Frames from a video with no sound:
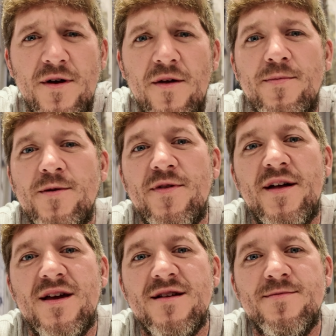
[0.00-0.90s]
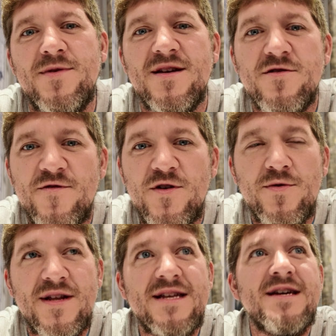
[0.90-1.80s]
all the people that I get to be
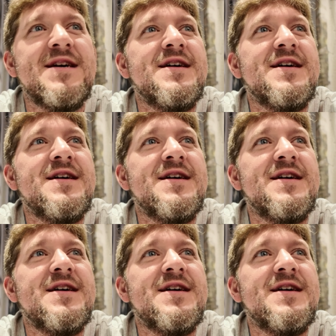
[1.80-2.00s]
interviewing,